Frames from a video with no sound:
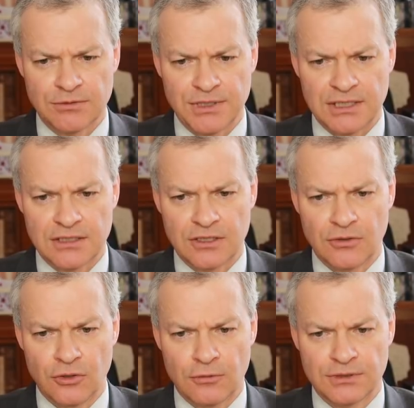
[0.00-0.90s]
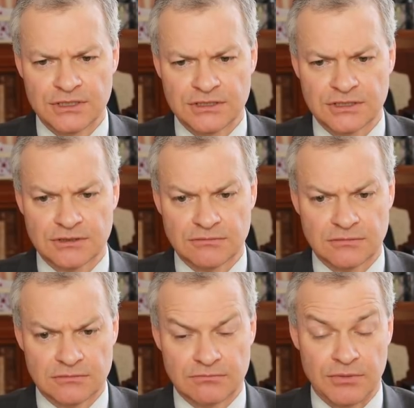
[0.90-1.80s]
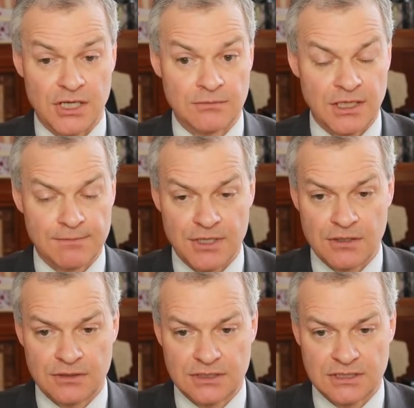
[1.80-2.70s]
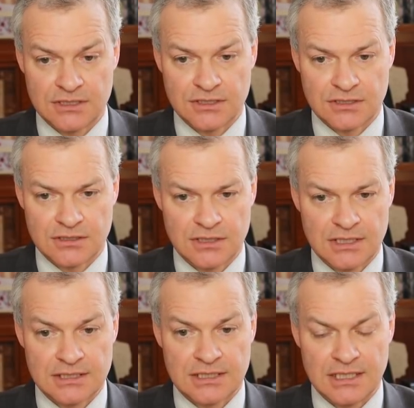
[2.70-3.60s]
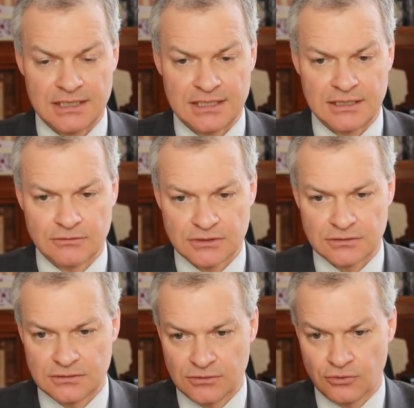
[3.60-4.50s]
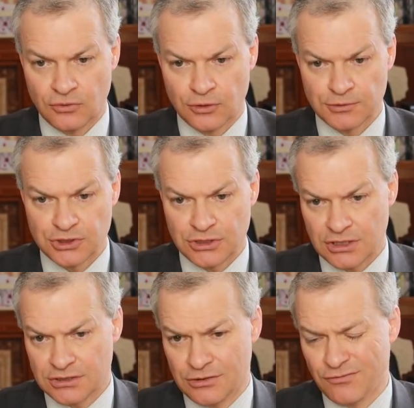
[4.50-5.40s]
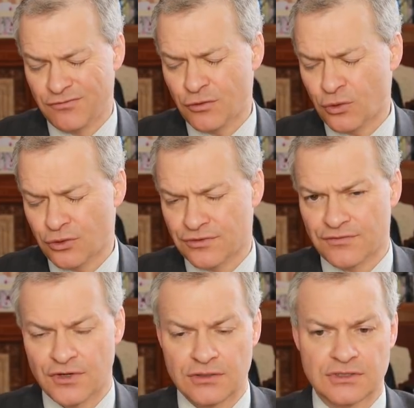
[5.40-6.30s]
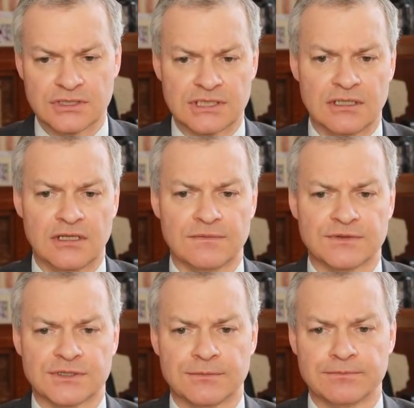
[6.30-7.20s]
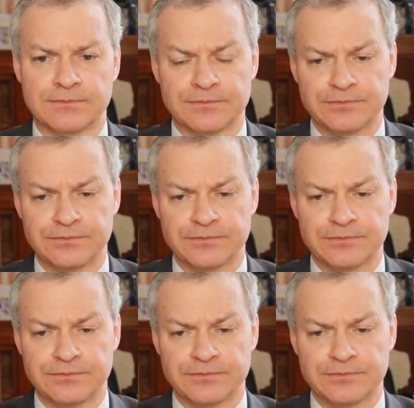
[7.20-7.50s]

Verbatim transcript: up a bit, though. Lob has, by my opponent, has taken out or obstructed 4 of the floaters in Lovesome.